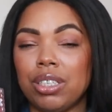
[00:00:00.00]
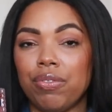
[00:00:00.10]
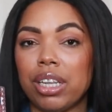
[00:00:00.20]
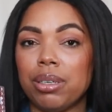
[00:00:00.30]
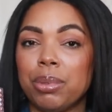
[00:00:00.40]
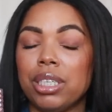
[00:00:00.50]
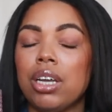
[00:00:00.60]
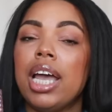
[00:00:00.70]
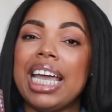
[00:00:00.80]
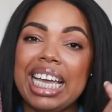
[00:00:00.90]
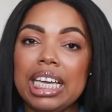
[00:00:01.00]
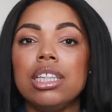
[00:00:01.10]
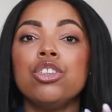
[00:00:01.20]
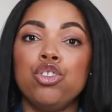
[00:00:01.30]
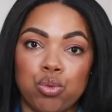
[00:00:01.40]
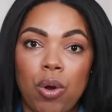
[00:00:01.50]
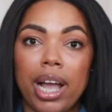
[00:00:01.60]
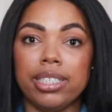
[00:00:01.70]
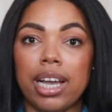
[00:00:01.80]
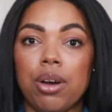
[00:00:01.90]
development in the
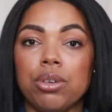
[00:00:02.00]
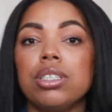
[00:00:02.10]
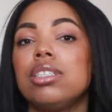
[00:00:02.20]
dry down.